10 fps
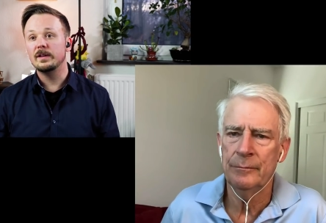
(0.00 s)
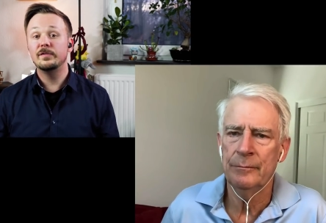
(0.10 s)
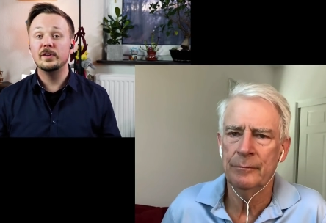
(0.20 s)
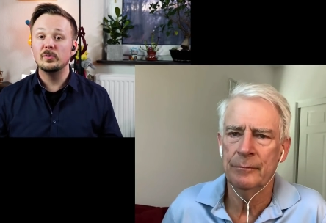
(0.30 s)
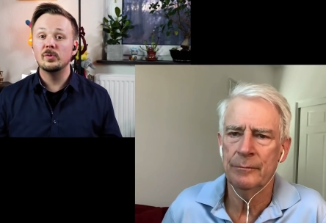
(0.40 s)

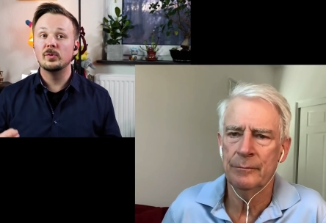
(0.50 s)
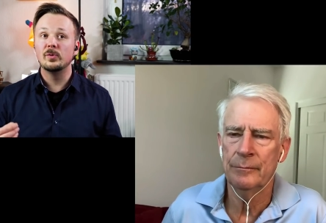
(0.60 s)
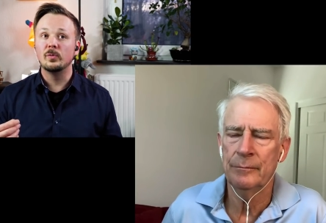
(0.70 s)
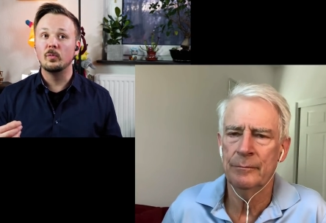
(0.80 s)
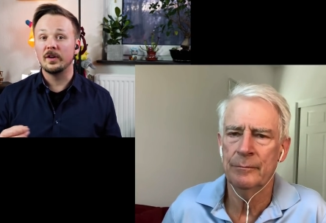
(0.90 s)
Speaker 1: if you
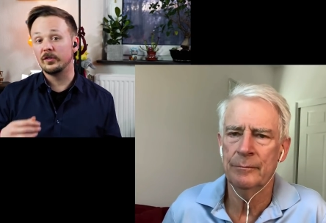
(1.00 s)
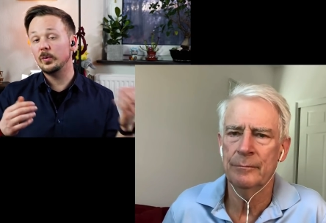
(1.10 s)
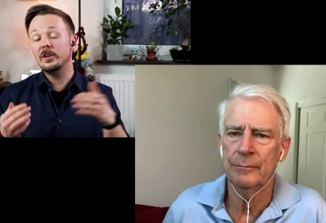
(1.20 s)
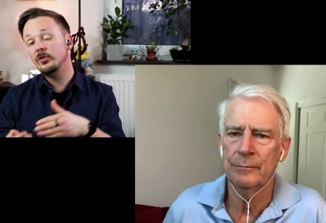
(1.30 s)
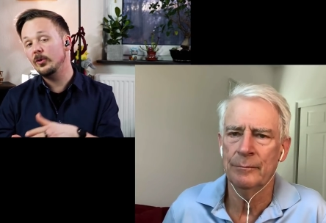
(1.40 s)
want to
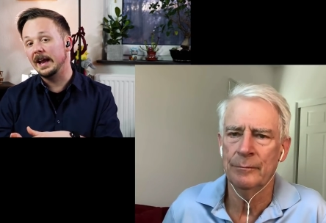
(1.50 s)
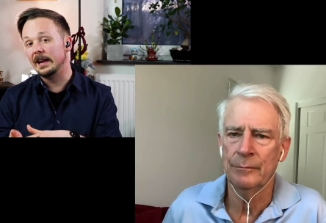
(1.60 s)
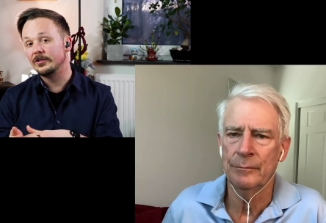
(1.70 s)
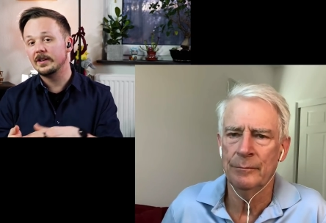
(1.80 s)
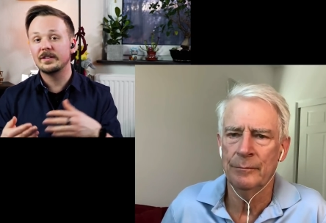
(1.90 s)
switch to
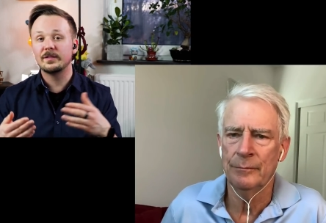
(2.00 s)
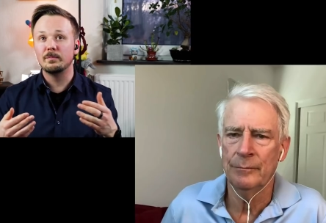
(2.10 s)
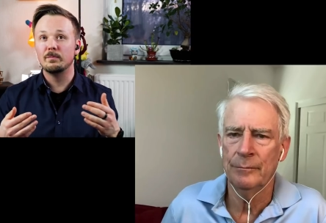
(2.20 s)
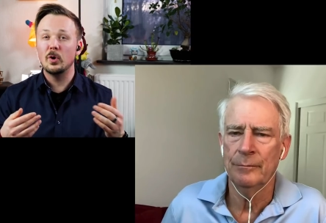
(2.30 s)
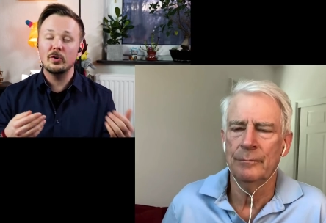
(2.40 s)
English,
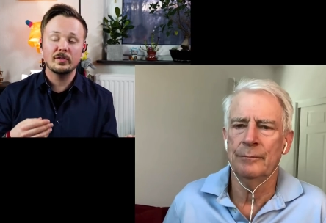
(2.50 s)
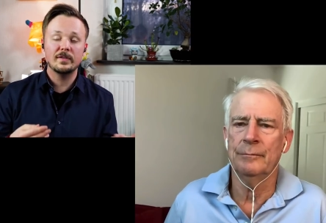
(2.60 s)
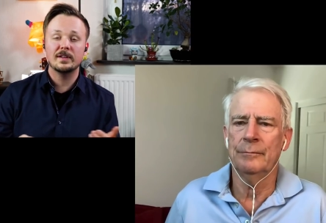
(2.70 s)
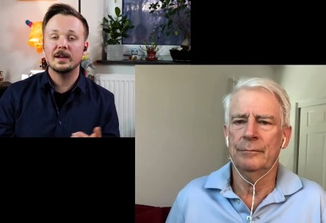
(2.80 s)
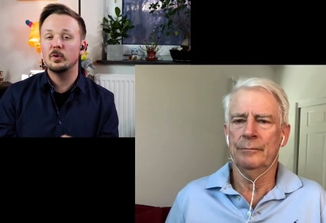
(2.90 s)
that's most
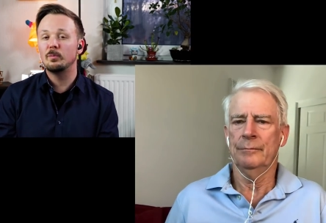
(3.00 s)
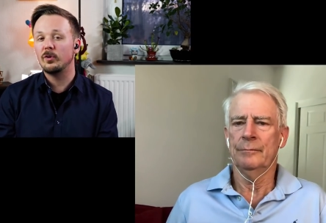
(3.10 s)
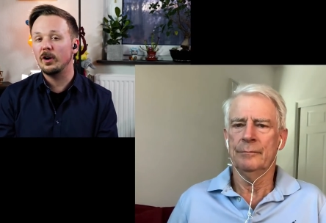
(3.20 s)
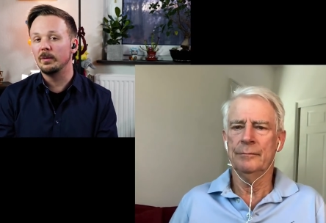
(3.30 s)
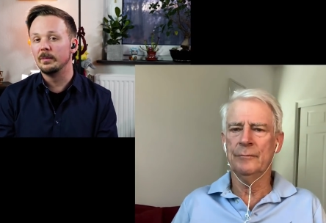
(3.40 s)
of the time no
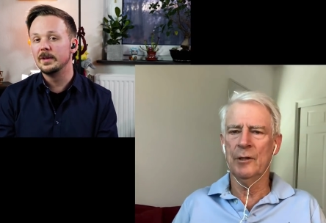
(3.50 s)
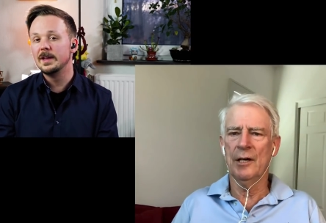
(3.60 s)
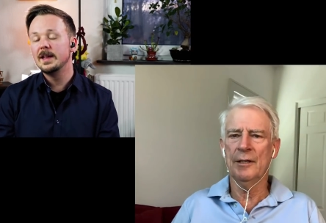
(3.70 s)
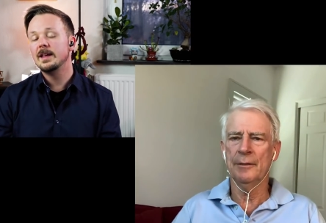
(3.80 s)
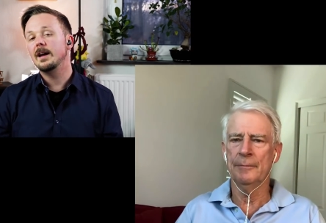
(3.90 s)
problem.
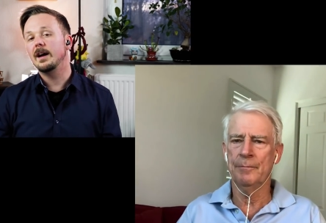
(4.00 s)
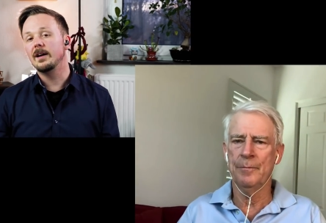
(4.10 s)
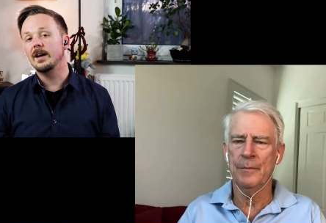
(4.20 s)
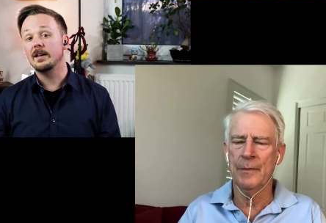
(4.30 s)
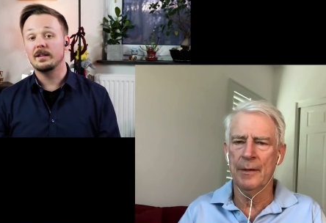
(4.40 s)
Right.
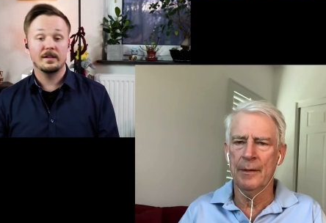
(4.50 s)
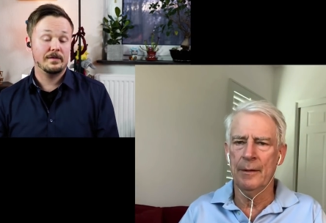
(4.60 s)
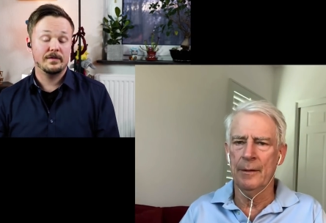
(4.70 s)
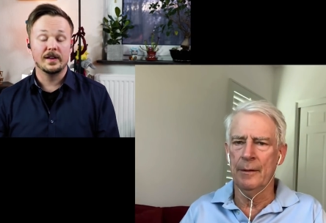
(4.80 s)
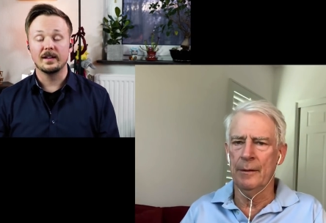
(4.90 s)
Uh, I,
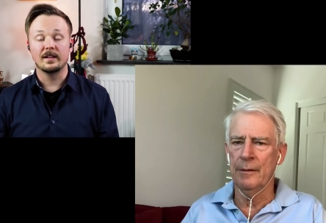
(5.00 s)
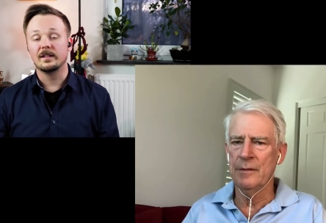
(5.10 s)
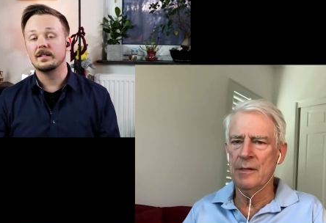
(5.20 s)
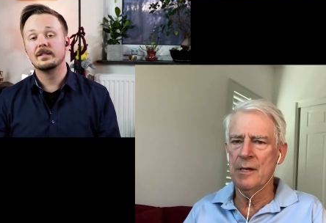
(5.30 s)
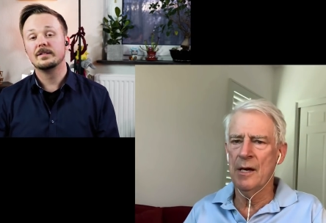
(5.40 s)
I, feel at
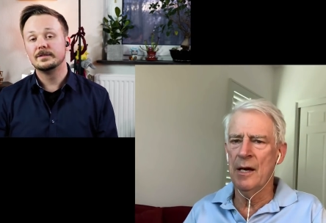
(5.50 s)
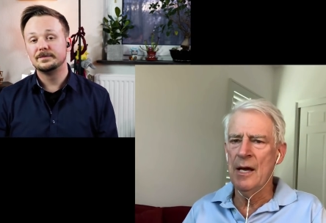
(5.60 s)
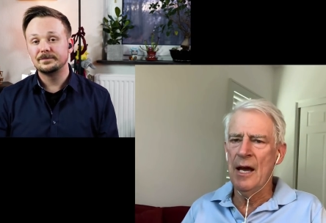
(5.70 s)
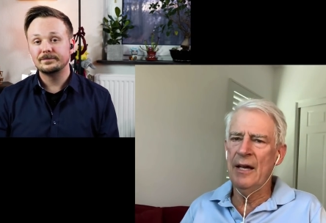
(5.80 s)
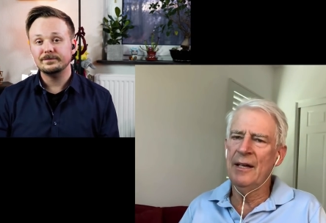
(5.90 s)
least. Yeah.
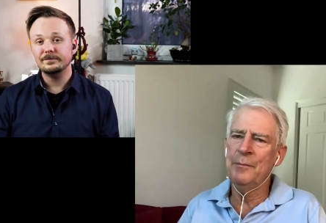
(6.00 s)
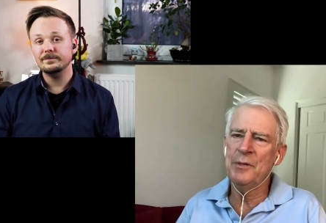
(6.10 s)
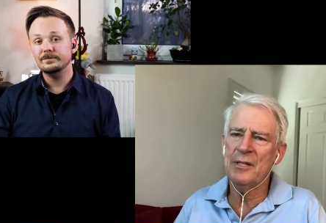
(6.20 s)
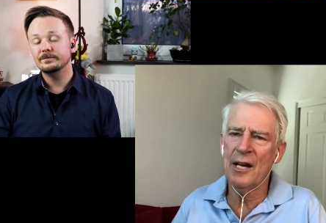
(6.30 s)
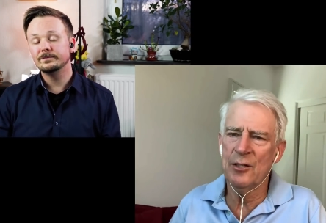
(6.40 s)
Speaker 2: And, and
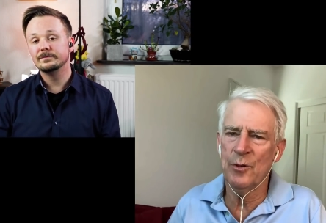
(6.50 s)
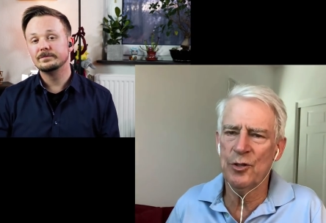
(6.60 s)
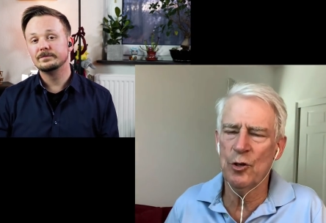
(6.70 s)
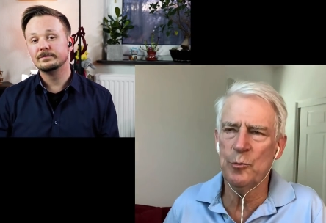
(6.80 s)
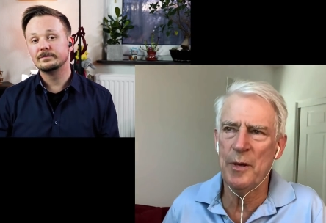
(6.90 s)
besides which,
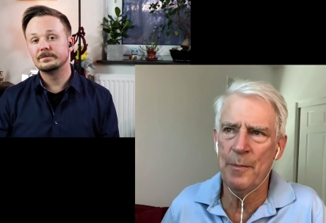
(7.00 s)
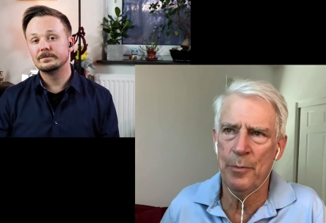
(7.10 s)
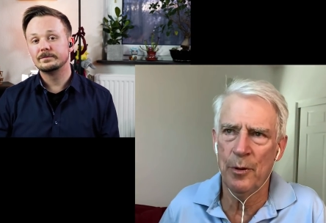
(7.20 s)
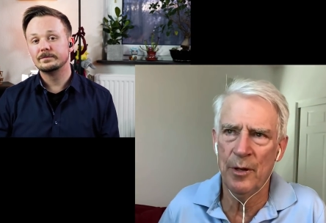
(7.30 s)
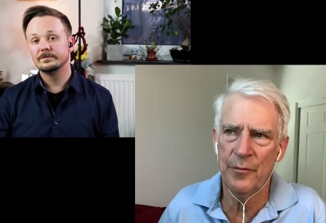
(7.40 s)
those
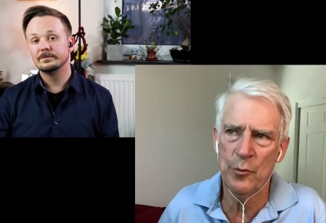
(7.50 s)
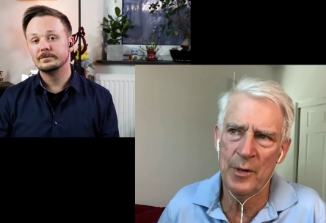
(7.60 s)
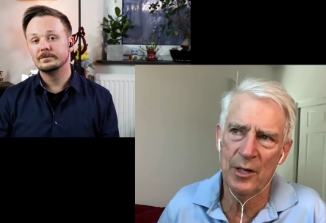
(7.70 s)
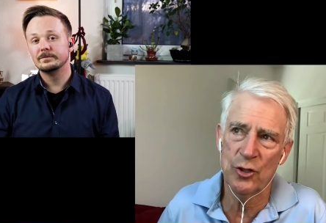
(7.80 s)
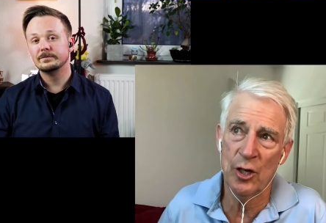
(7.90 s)
people, if you
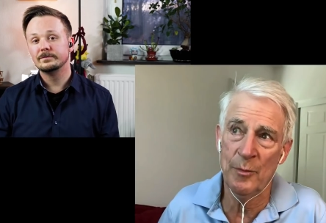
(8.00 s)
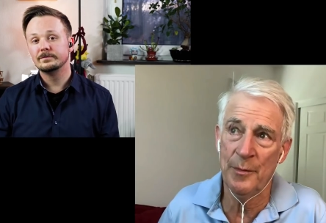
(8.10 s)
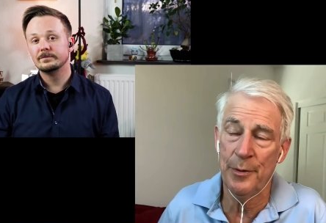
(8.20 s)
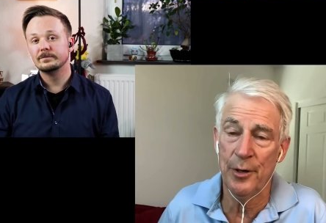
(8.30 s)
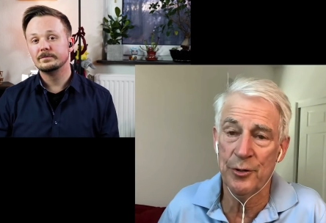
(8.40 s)
meet a
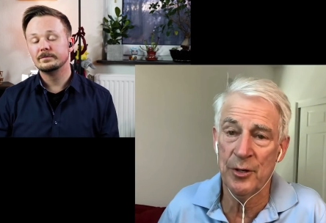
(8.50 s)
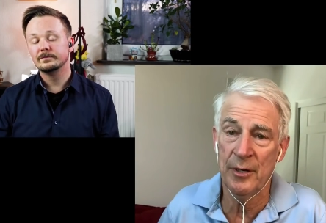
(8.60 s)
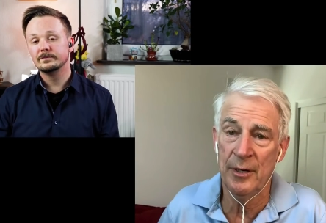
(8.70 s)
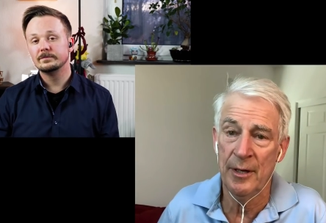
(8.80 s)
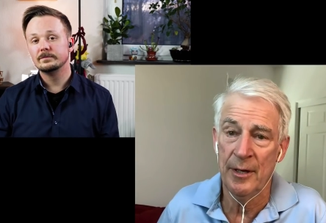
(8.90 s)
German
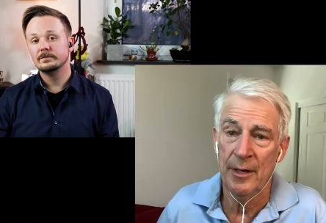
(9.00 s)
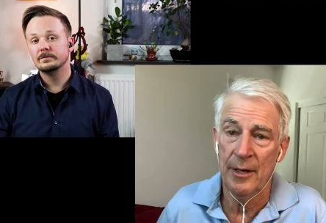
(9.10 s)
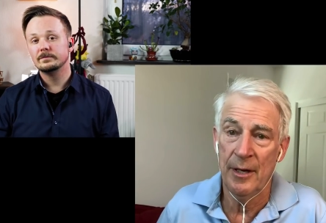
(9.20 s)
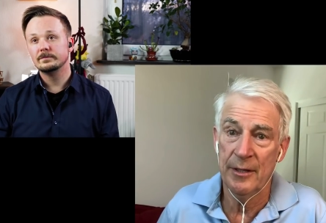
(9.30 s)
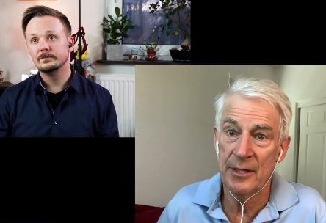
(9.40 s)
person,
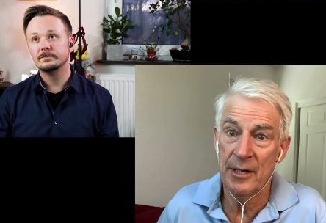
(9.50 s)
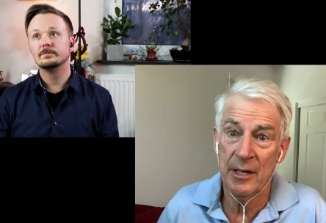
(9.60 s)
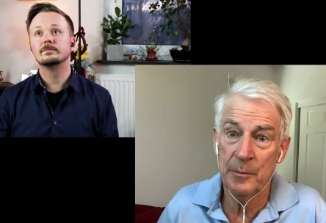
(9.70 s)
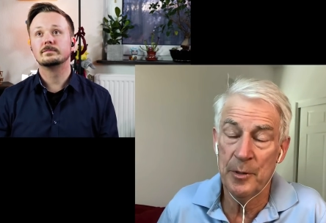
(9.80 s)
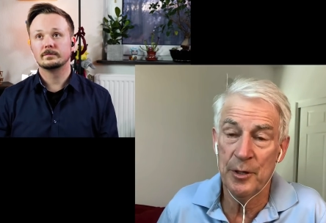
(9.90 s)
uh, say a
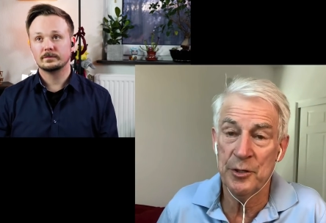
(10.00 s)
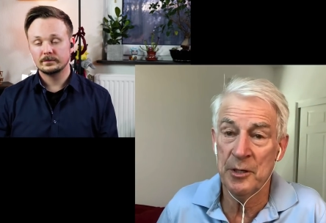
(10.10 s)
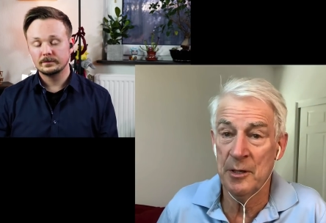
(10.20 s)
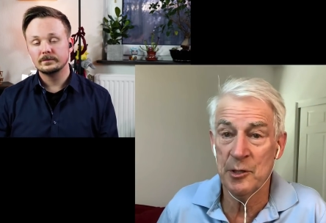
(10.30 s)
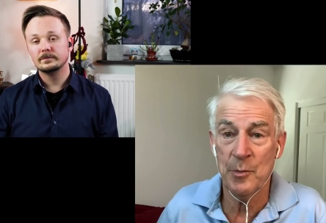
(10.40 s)
young person
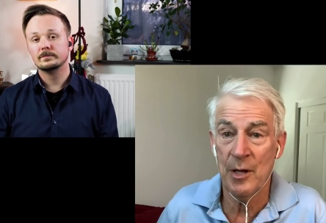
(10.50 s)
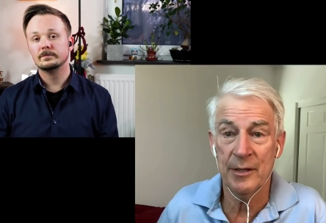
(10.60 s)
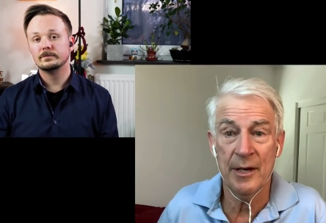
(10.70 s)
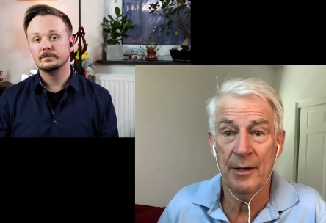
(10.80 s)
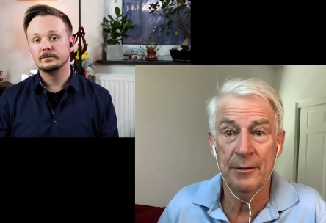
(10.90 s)
in a small
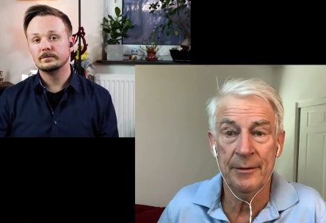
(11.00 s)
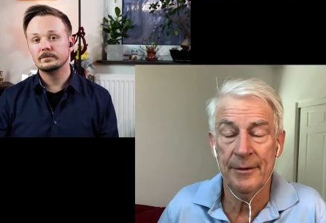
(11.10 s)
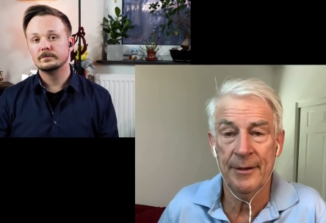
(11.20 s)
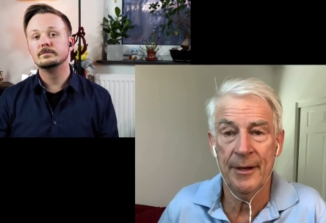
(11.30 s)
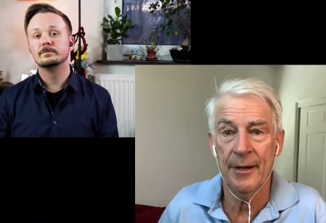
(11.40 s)

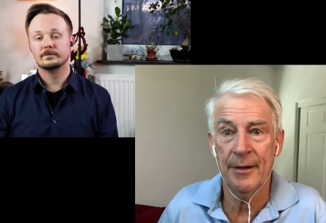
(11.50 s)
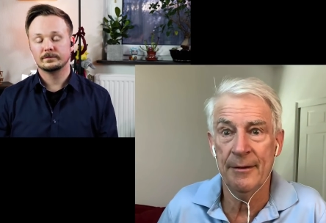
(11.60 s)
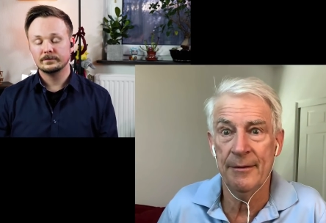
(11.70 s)
town, uh,